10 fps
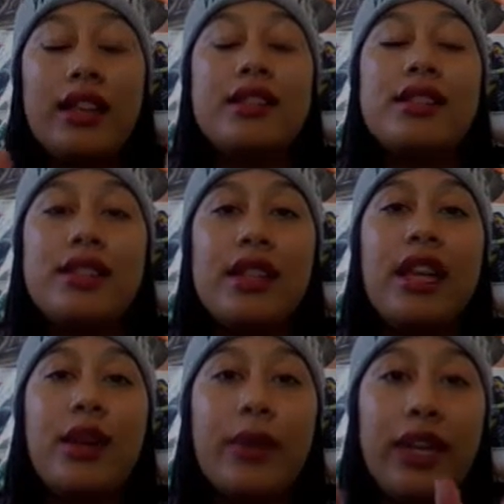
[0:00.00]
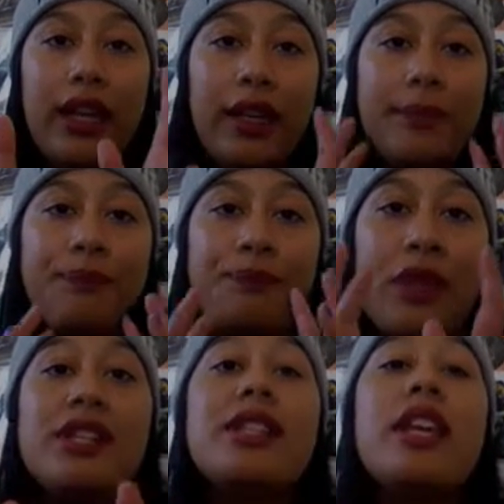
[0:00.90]
It's equally
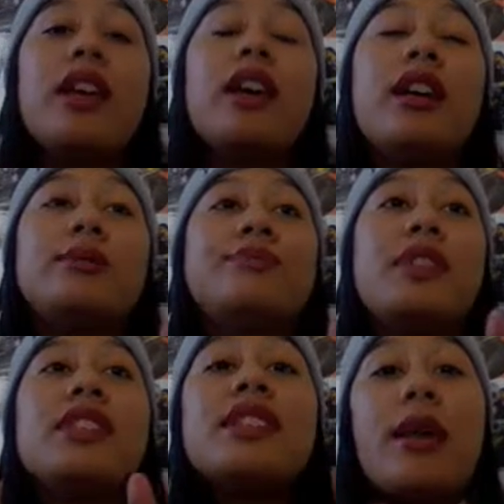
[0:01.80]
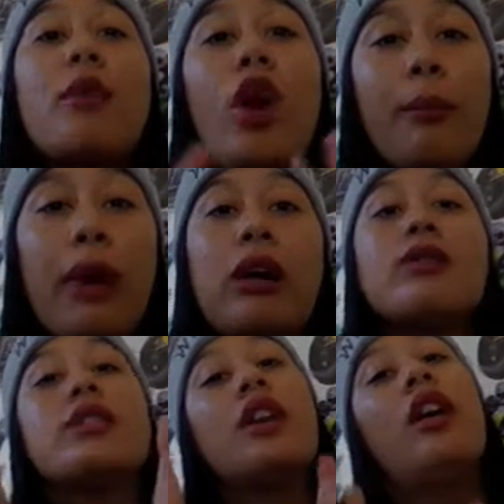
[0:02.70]
the same
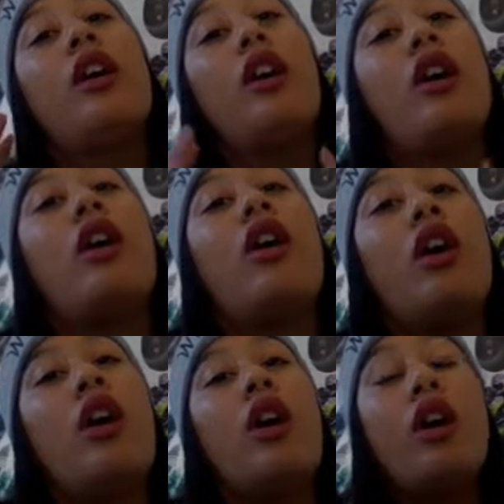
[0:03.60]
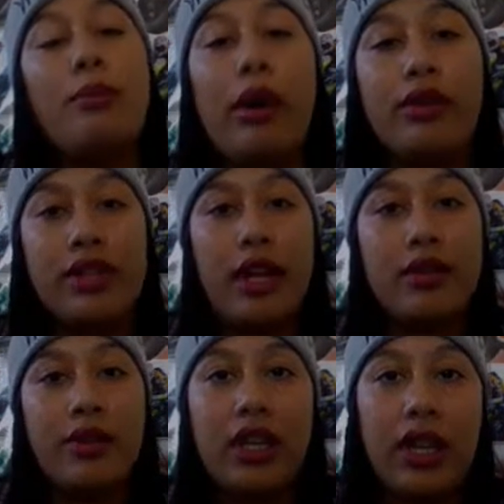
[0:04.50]
compounds on both
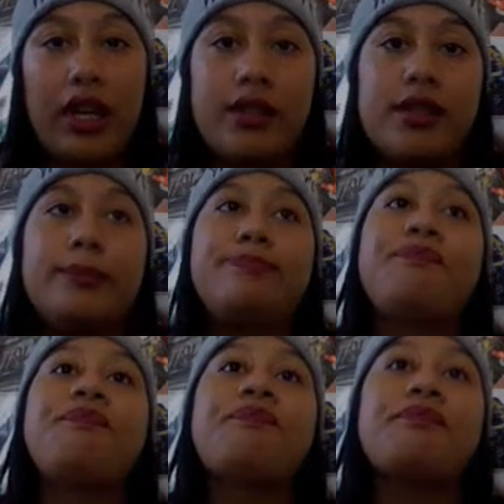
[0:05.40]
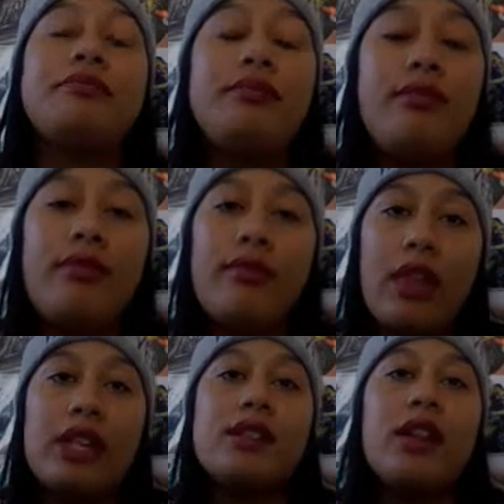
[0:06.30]
sides of the tires.
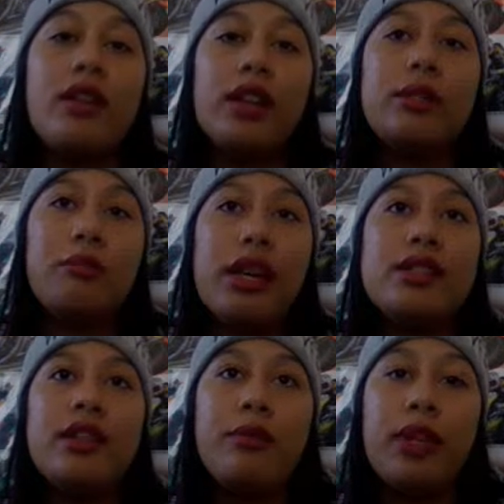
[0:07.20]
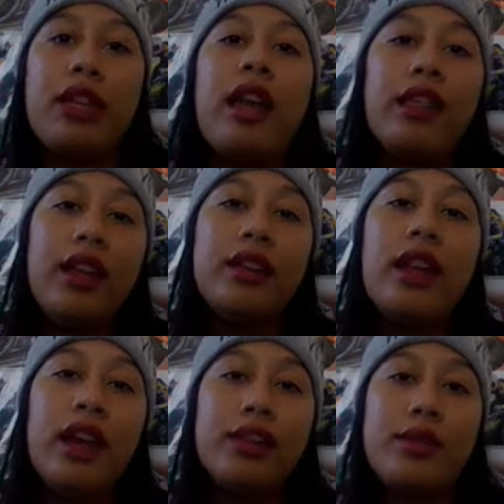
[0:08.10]
So it must have been, I think
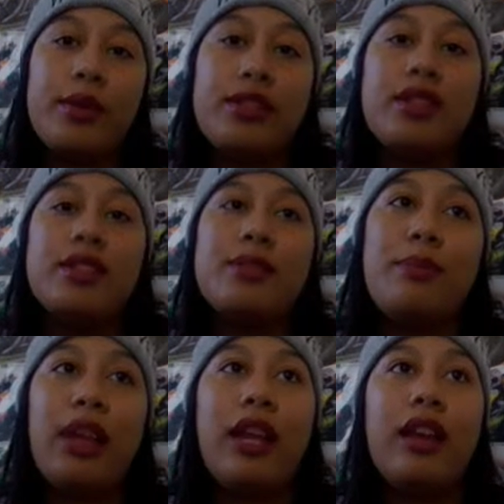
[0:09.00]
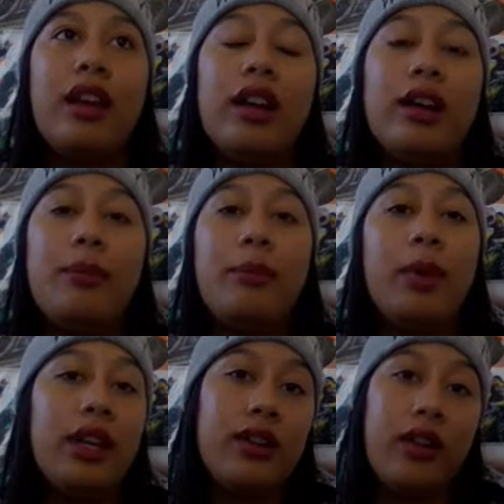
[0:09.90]
tire choices played a
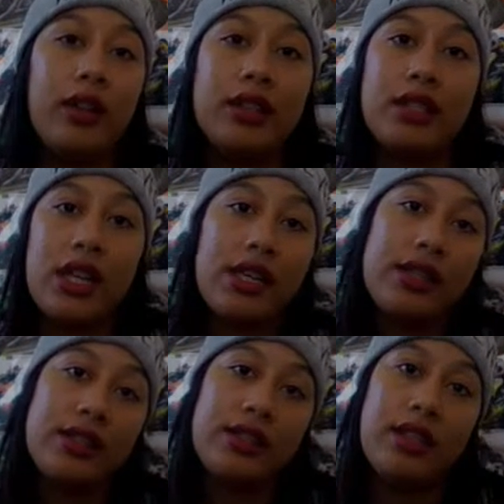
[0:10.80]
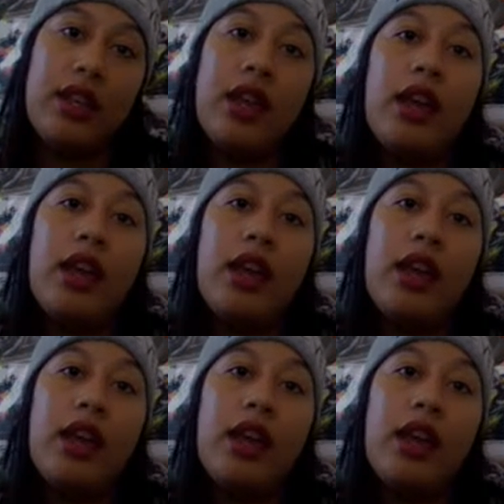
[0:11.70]
big role in Sunday's